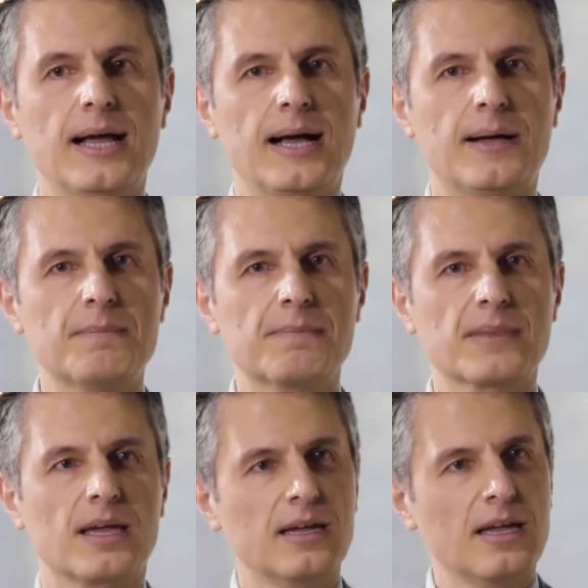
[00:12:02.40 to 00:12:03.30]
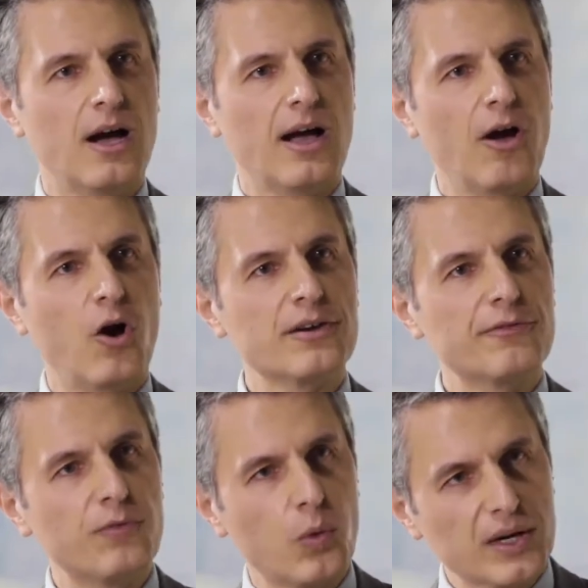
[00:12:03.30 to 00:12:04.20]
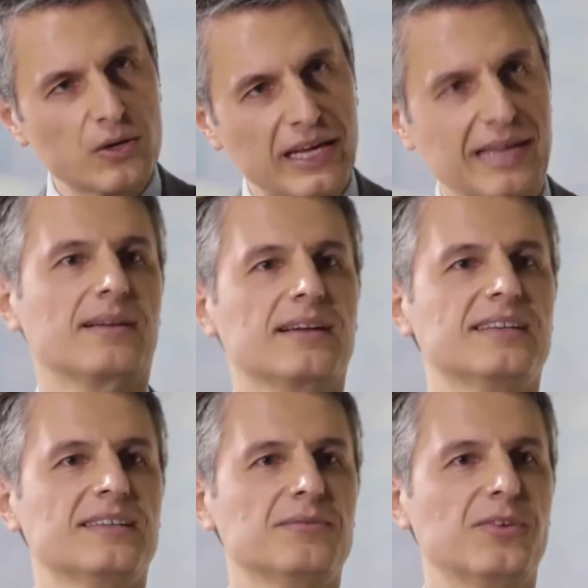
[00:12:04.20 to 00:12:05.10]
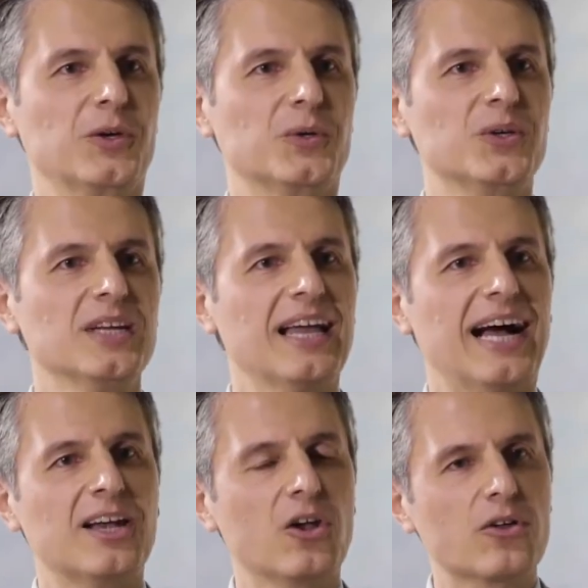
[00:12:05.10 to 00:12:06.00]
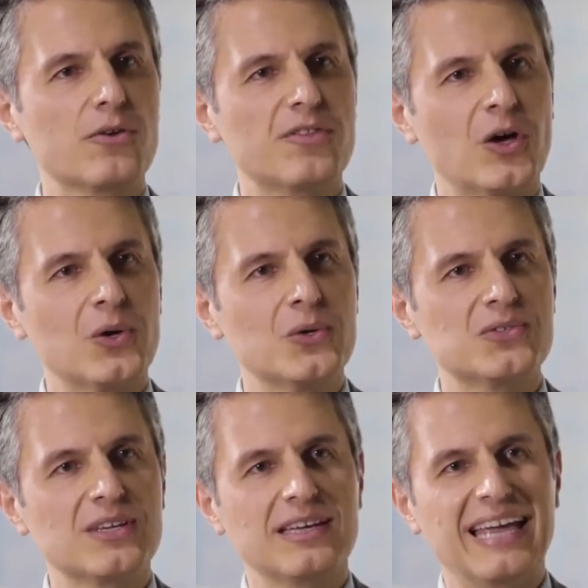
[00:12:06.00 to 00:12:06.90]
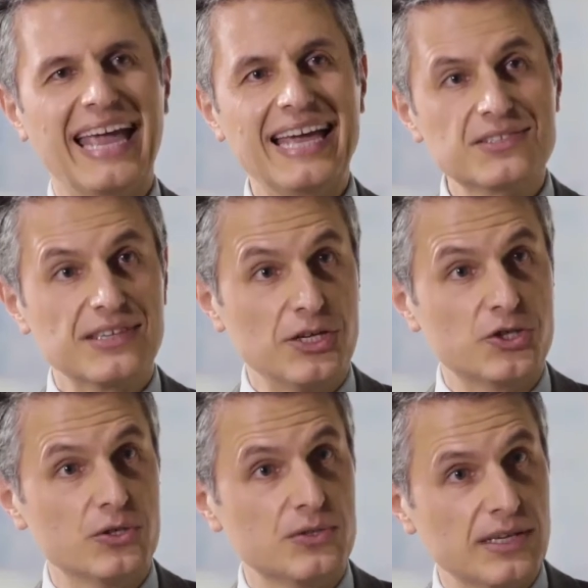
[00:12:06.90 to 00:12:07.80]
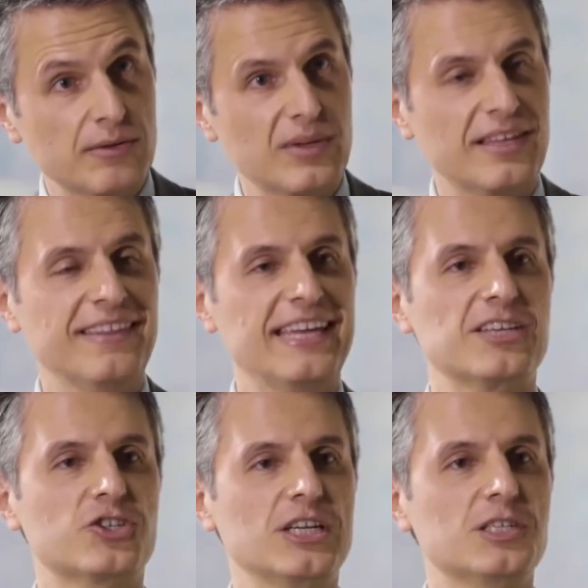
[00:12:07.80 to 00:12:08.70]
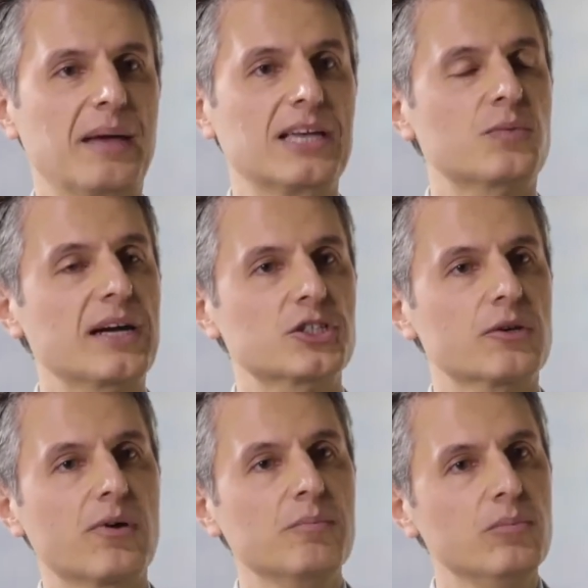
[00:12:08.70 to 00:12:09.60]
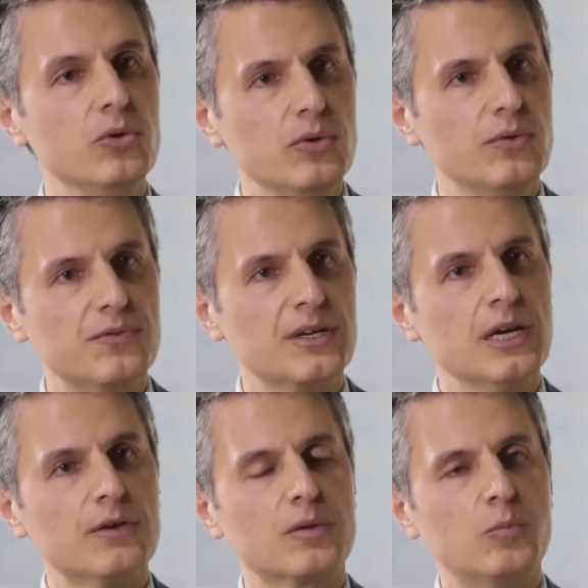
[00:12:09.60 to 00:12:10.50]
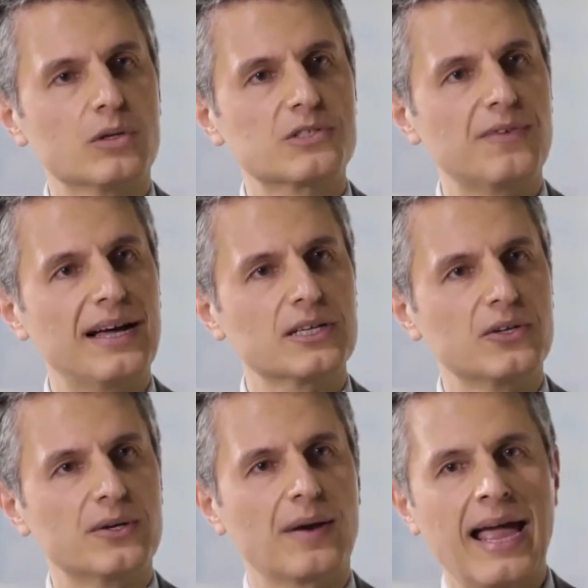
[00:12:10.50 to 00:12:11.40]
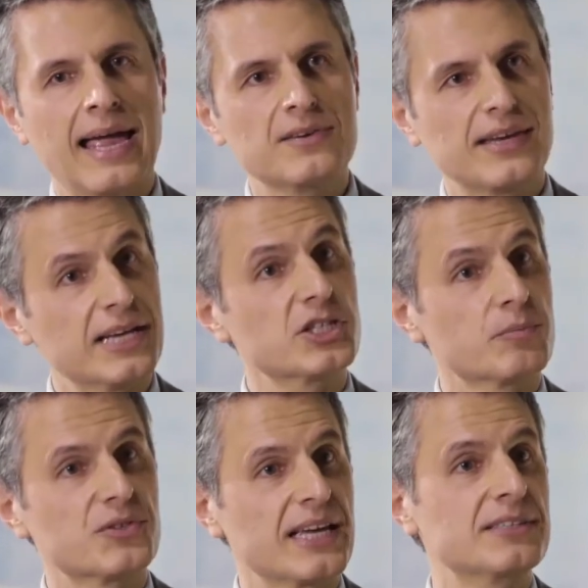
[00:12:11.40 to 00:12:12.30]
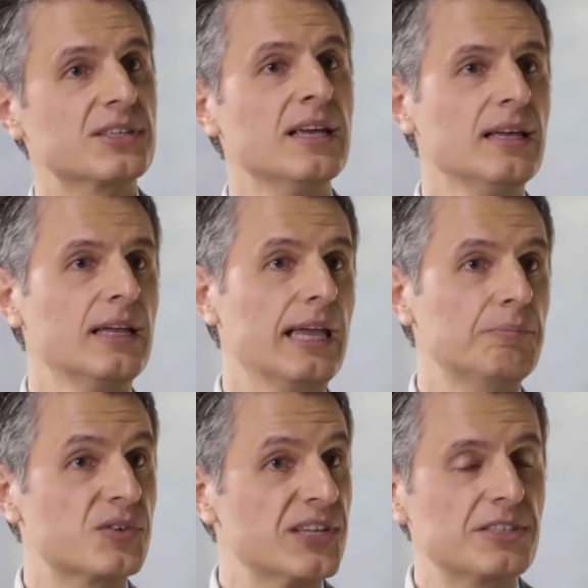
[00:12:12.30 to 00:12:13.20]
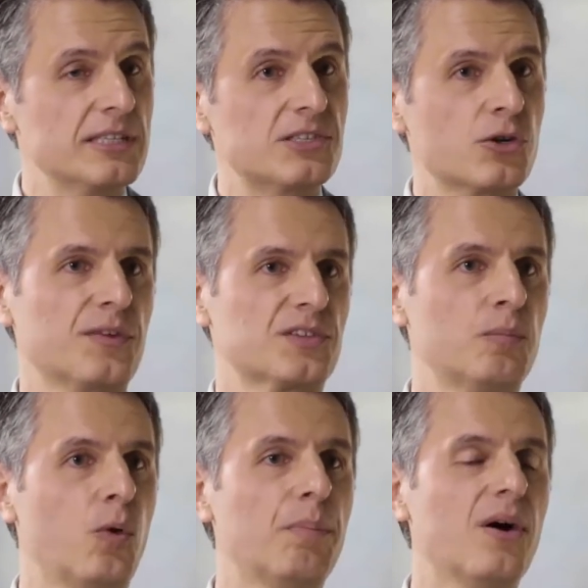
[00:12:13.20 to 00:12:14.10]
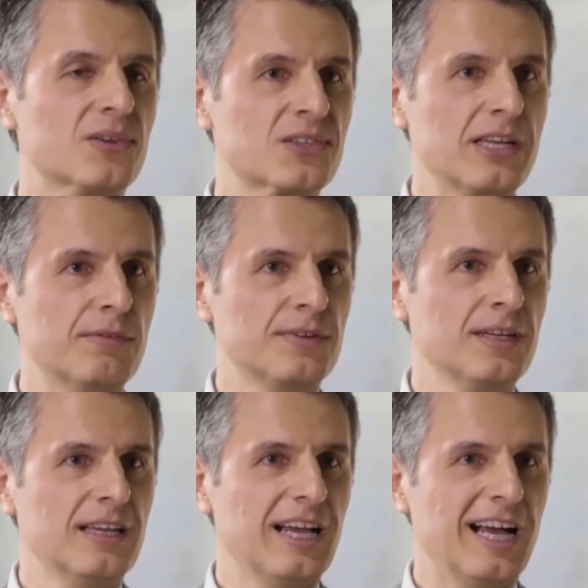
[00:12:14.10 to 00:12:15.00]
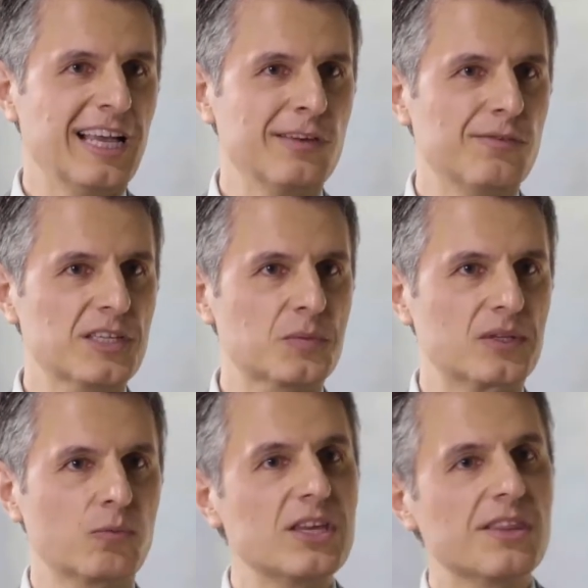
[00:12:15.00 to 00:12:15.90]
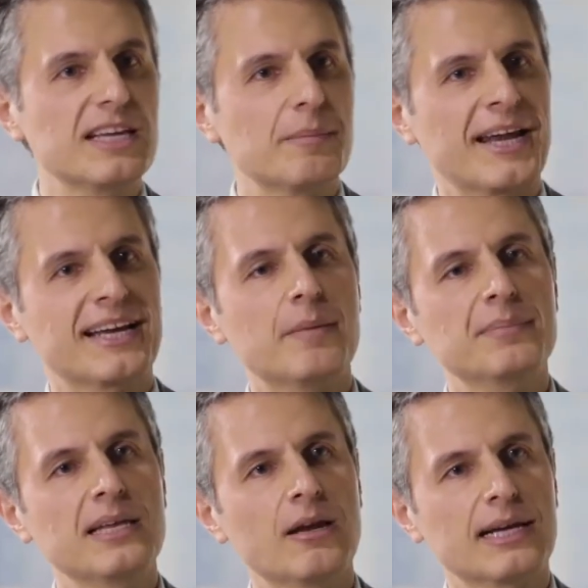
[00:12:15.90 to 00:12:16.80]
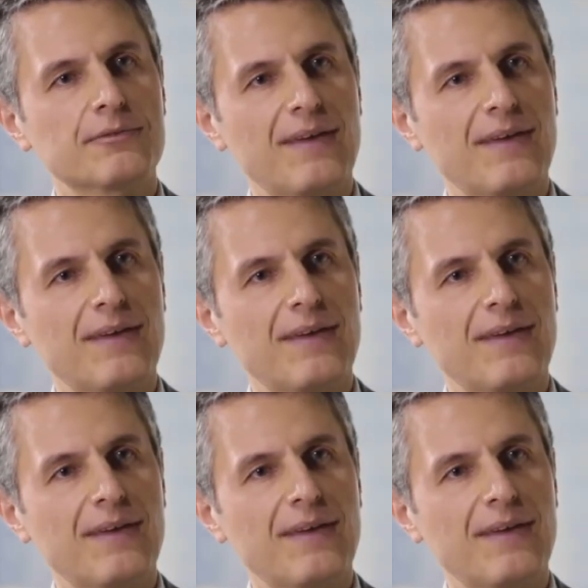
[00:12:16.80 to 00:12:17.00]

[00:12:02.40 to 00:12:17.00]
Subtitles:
On a forward-looking view, a lot of those S issues within the ESG space were actually removed from Wells Fargo, and it presented itself as a more positive investment. When you think about a company like